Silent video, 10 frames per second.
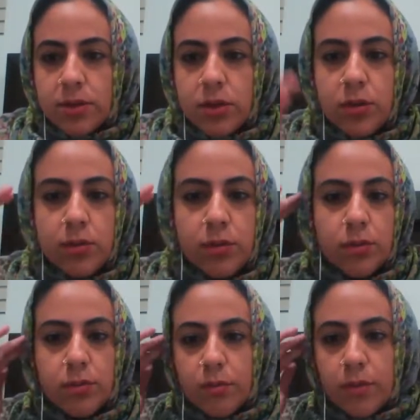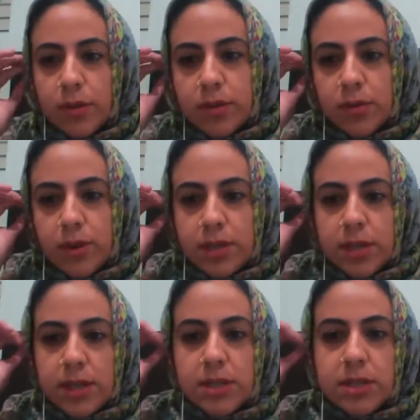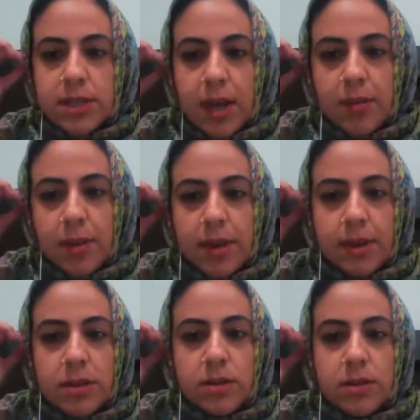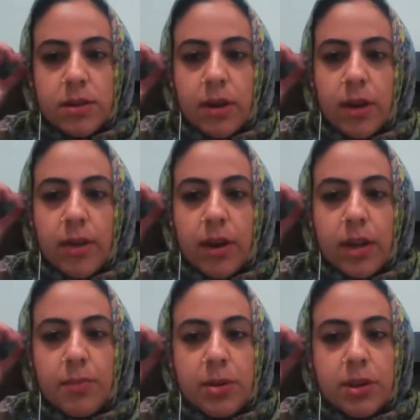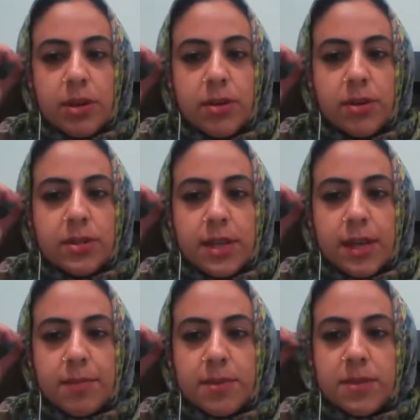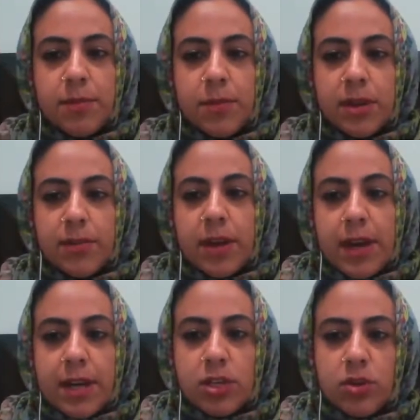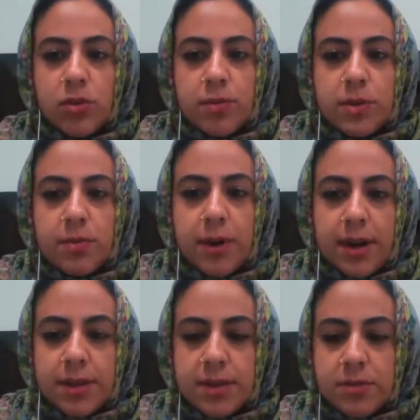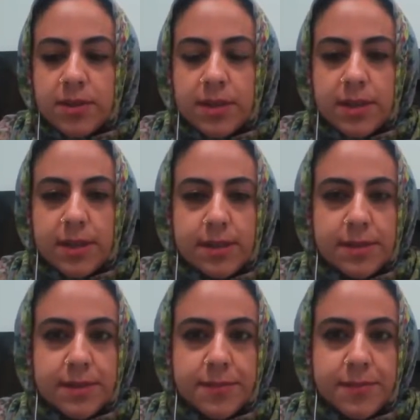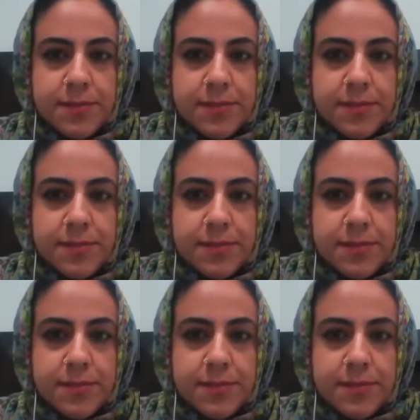There's a question that just came in. Are there any particular tips for different age groups to practice resilience?